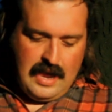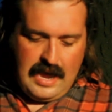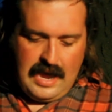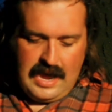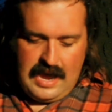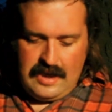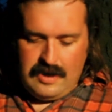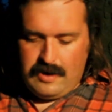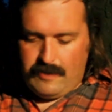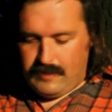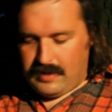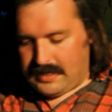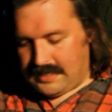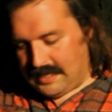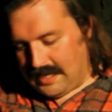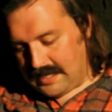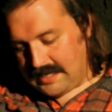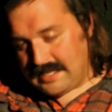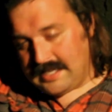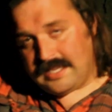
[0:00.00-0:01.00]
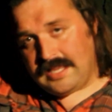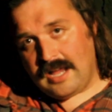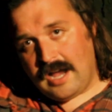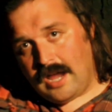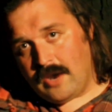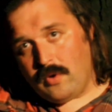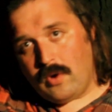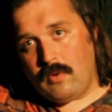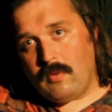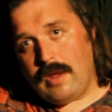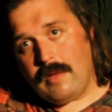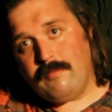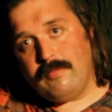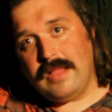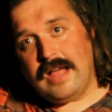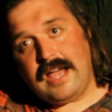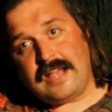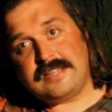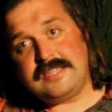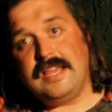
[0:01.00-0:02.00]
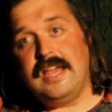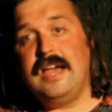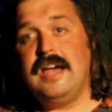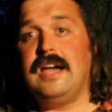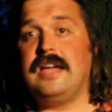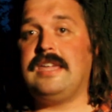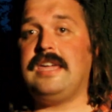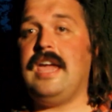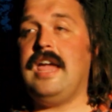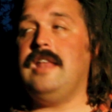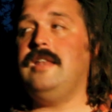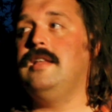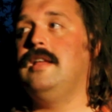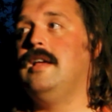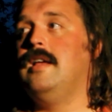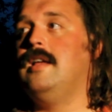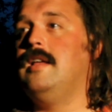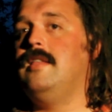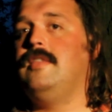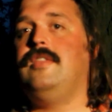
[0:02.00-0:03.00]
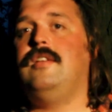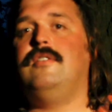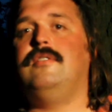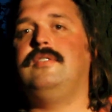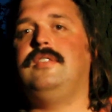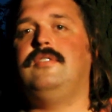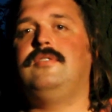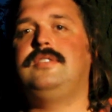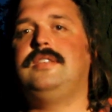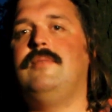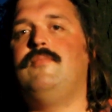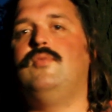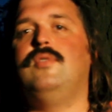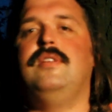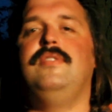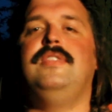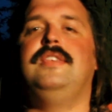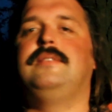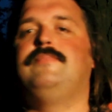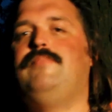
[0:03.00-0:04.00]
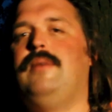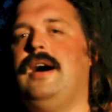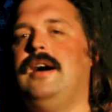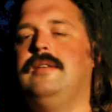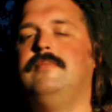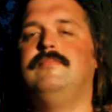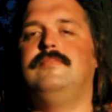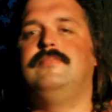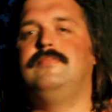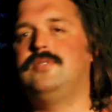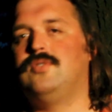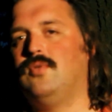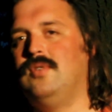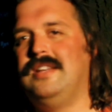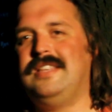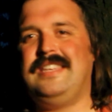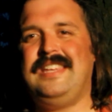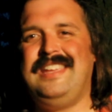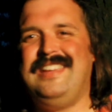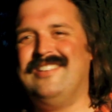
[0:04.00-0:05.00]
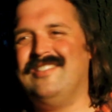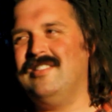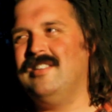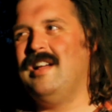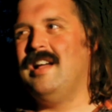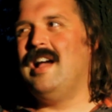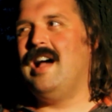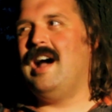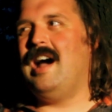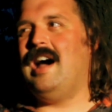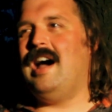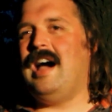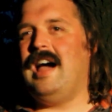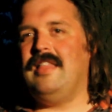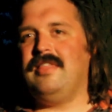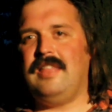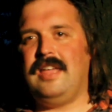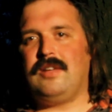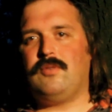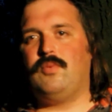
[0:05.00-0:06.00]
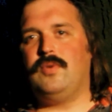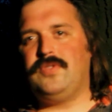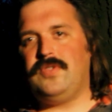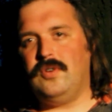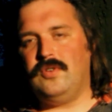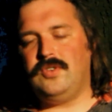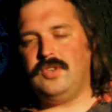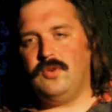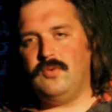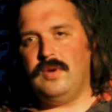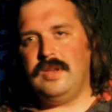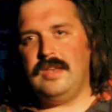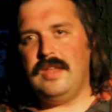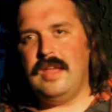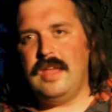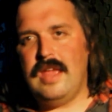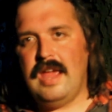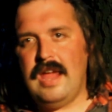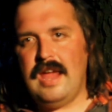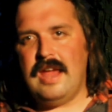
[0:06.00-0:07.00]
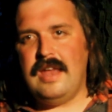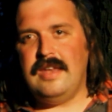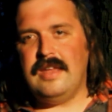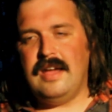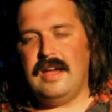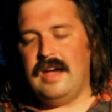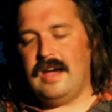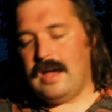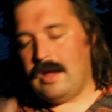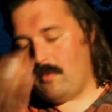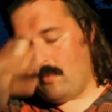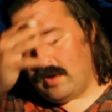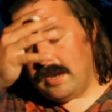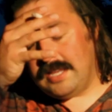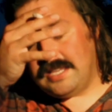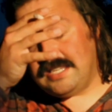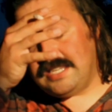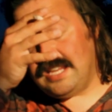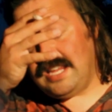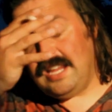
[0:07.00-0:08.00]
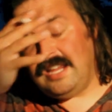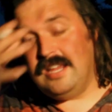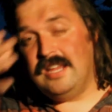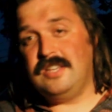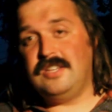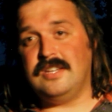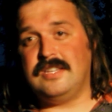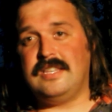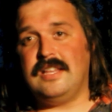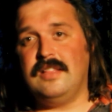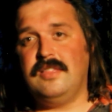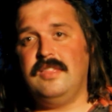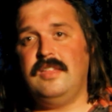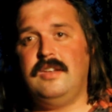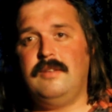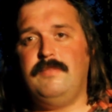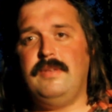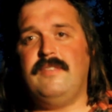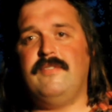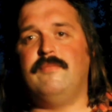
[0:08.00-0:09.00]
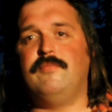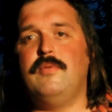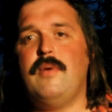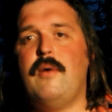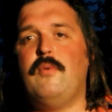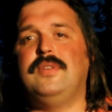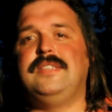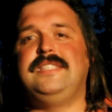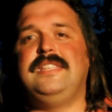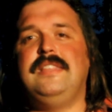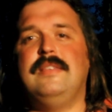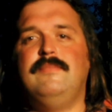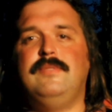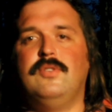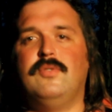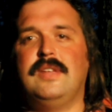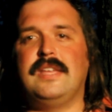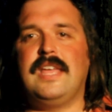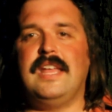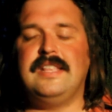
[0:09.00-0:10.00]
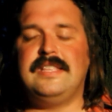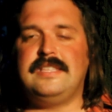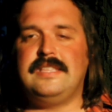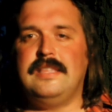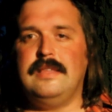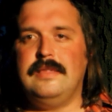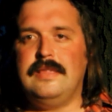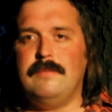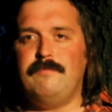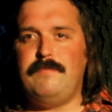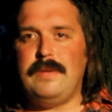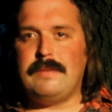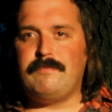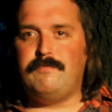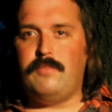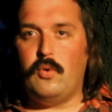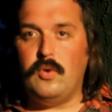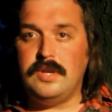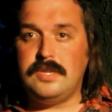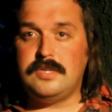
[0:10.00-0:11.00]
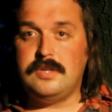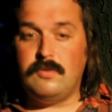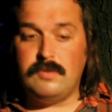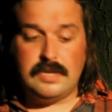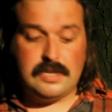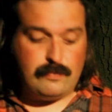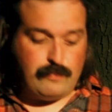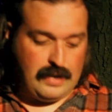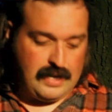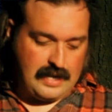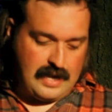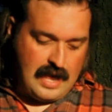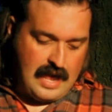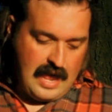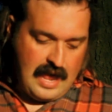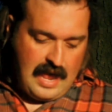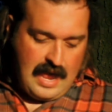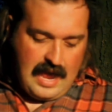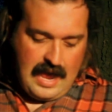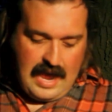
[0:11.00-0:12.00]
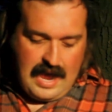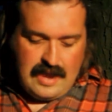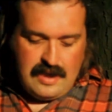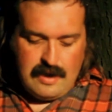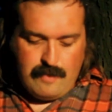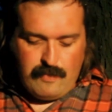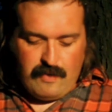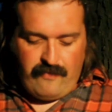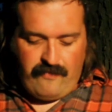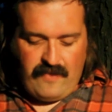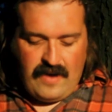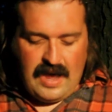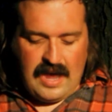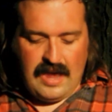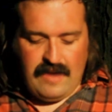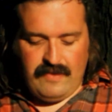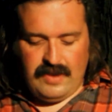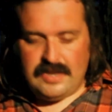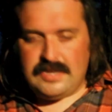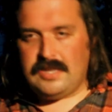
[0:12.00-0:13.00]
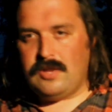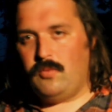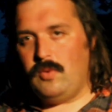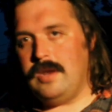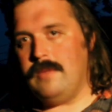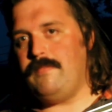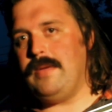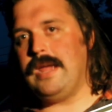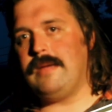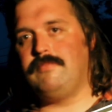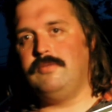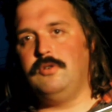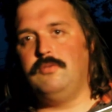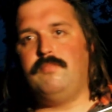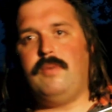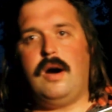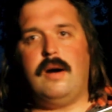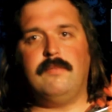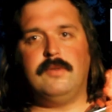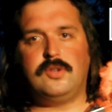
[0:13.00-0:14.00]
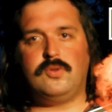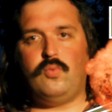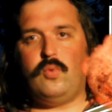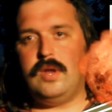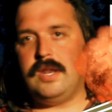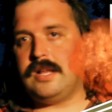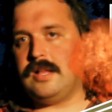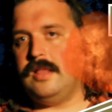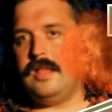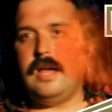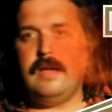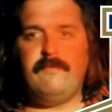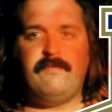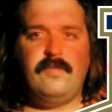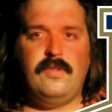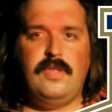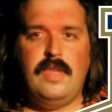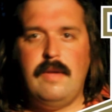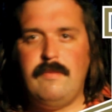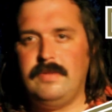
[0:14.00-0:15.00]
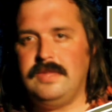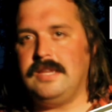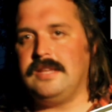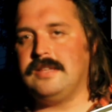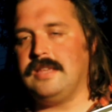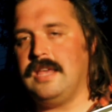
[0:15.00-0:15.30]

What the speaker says: At number 6, it's the Ottawa Red Blacks. Again, they're somewhere in this bottom sort of tier. I like what they're doing, and I want to see just a little bit of improvement. I want to see them do it against the big boys, so to speak. At number 5, it's the Winnipeg Warriors. What a climb for them.